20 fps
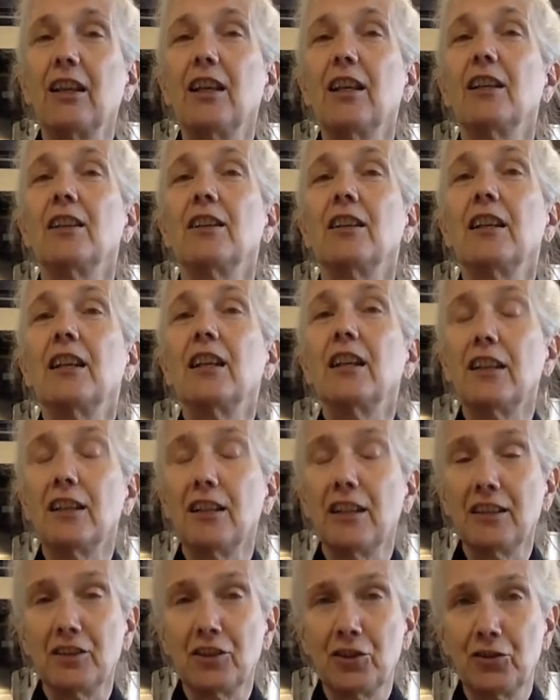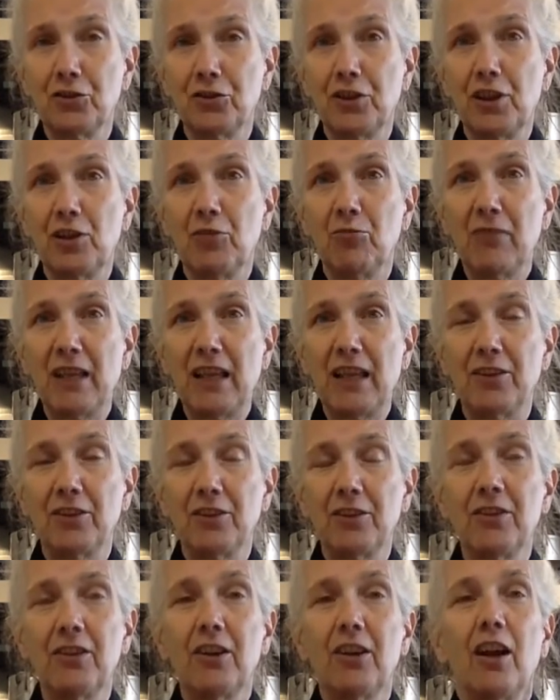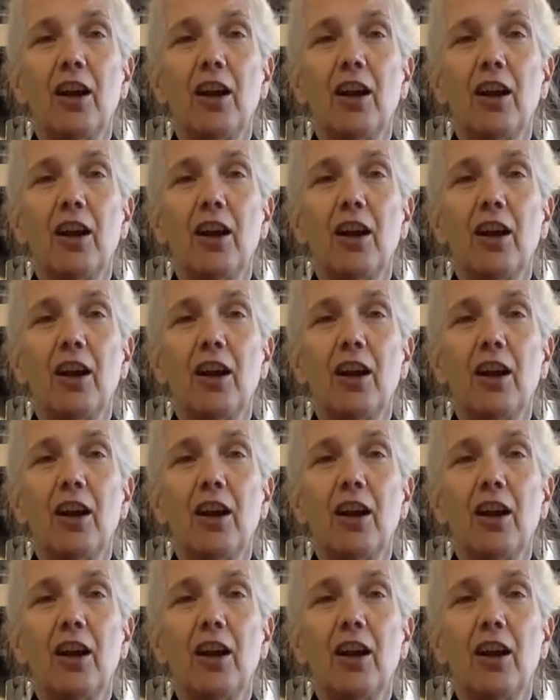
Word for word: in an extreme manner,